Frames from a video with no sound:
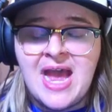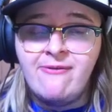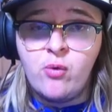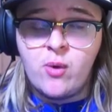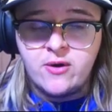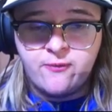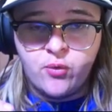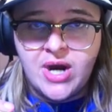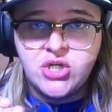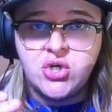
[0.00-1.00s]
Have a
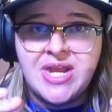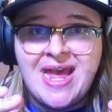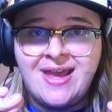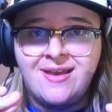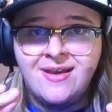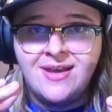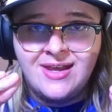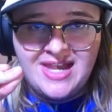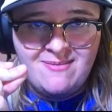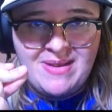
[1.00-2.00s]
wonderful rest of your day.
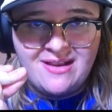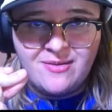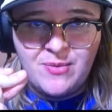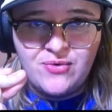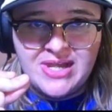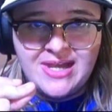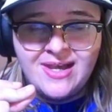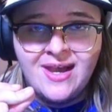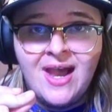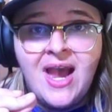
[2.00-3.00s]
Keep being spooky.